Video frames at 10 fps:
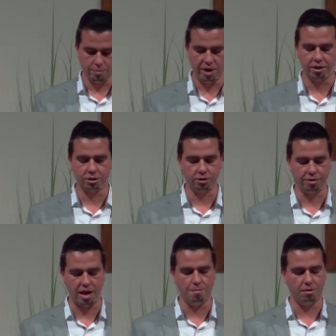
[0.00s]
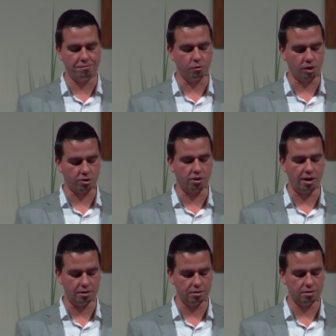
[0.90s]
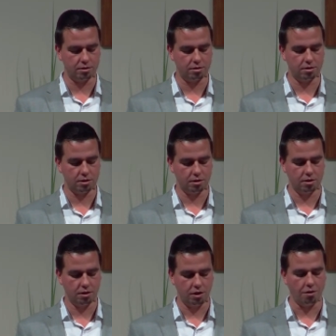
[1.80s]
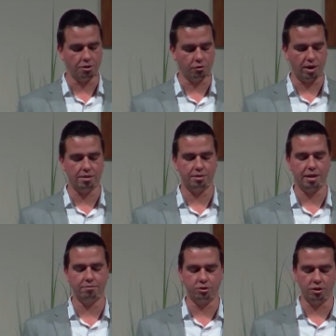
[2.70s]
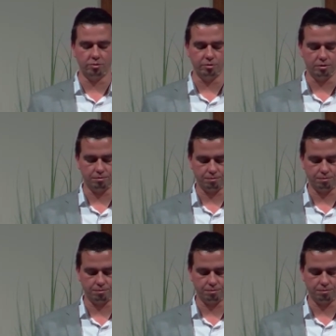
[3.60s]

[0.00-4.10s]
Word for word: Picture them before Christ on the great day of judgment.